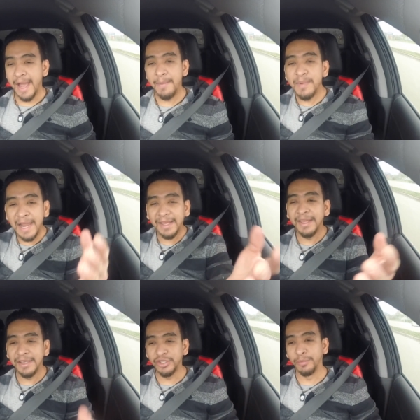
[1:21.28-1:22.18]
I'm glad
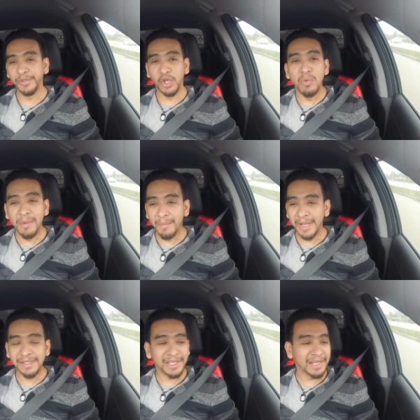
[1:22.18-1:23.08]
that they stopped someone,
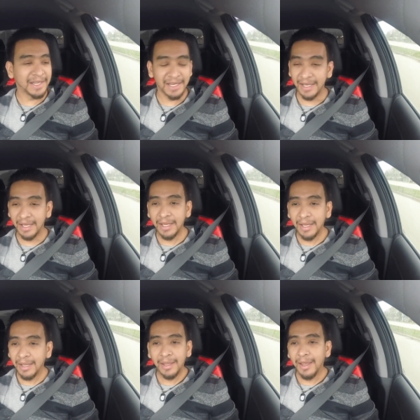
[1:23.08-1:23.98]
but it's like
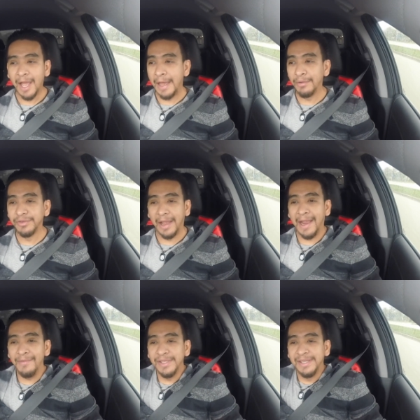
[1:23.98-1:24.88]
I
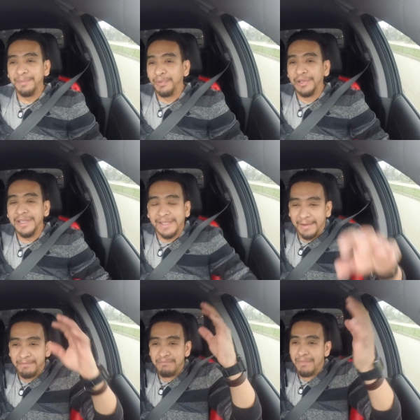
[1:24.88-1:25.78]
haven't seen police
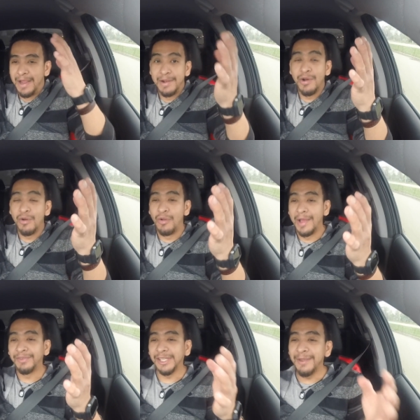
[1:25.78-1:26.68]
at all.
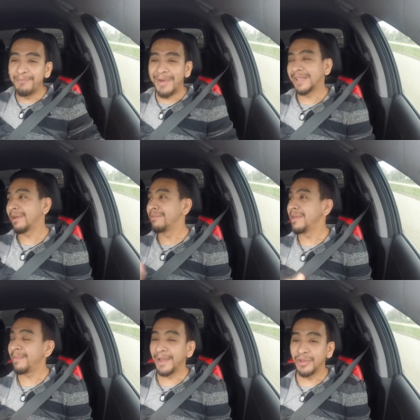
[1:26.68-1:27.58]
I've seen them pass by
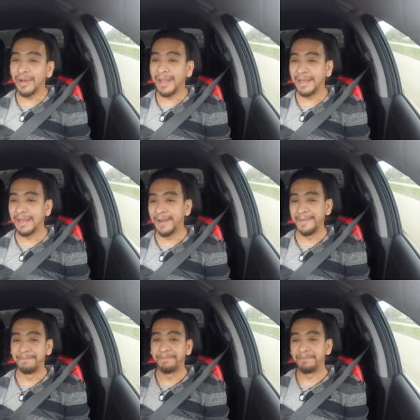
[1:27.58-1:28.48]
me, but not like
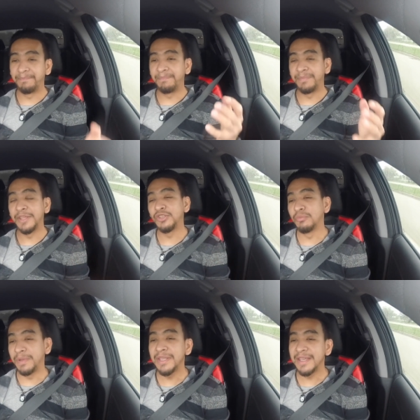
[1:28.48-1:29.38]
they
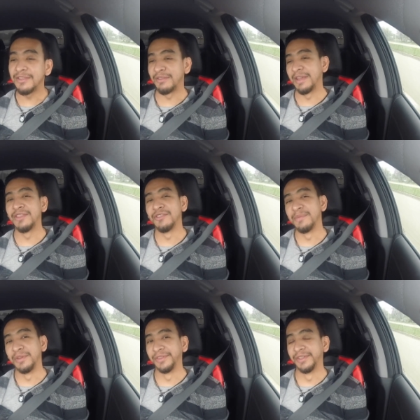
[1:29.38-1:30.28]
should be in the end of the
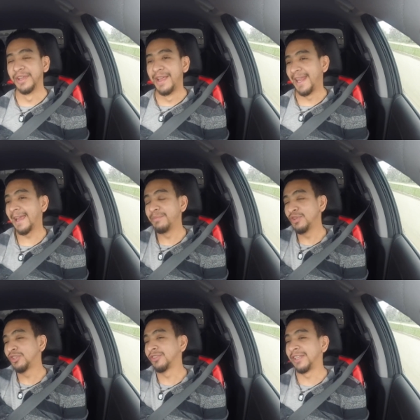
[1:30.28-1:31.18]
month. Like I'm
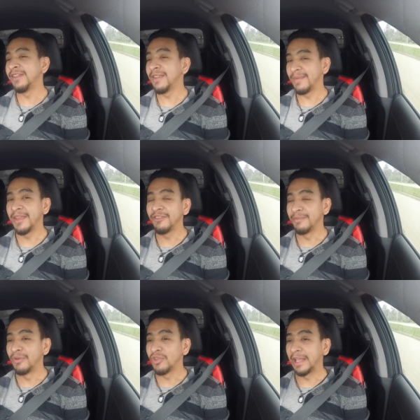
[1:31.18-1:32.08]
used to seeing them at the end of
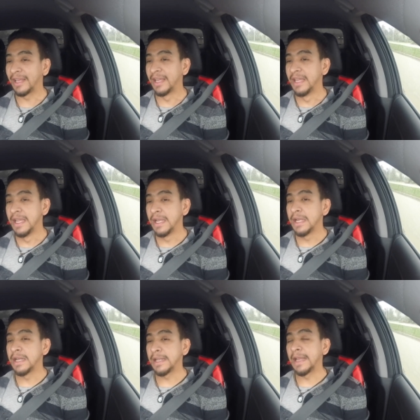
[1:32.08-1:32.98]
the month, like
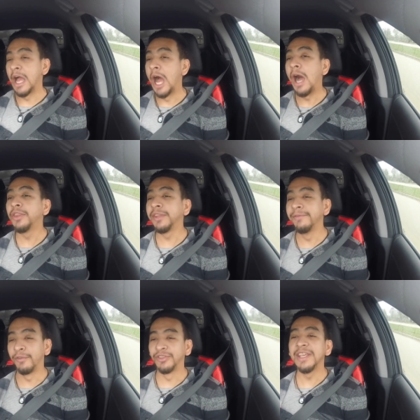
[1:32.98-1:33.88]

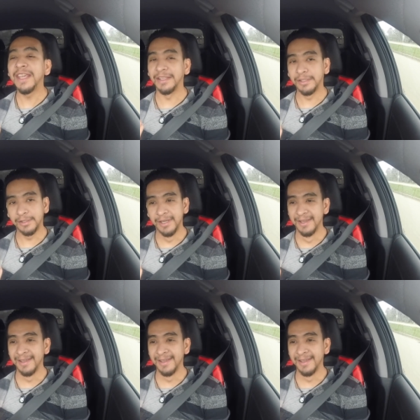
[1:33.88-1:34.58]
hunting for tickets.